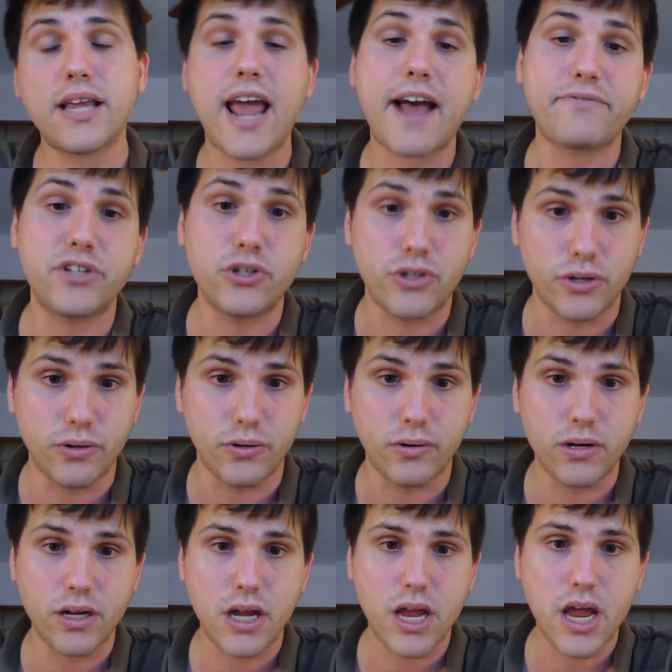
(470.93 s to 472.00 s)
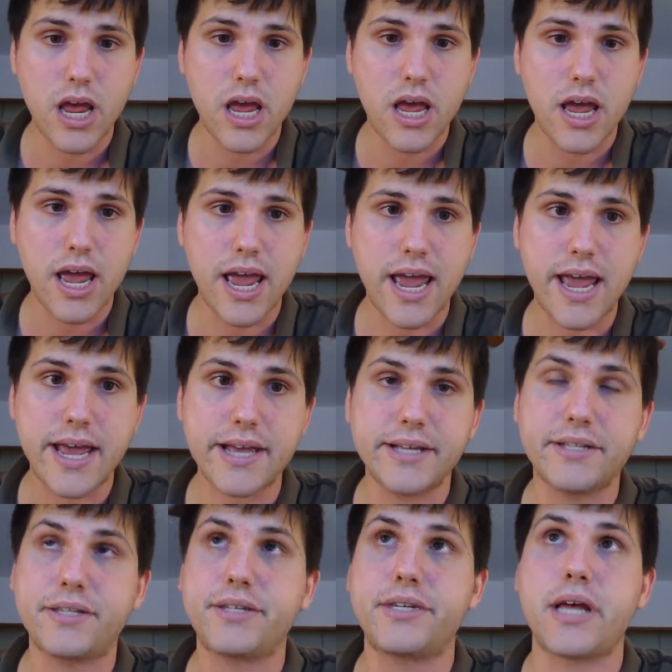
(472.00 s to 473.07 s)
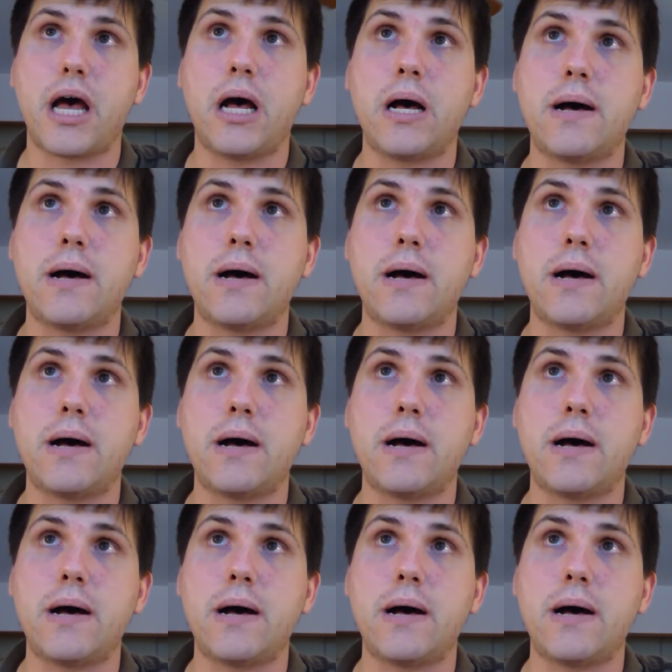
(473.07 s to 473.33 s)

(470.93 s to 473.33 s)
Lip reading: have to do is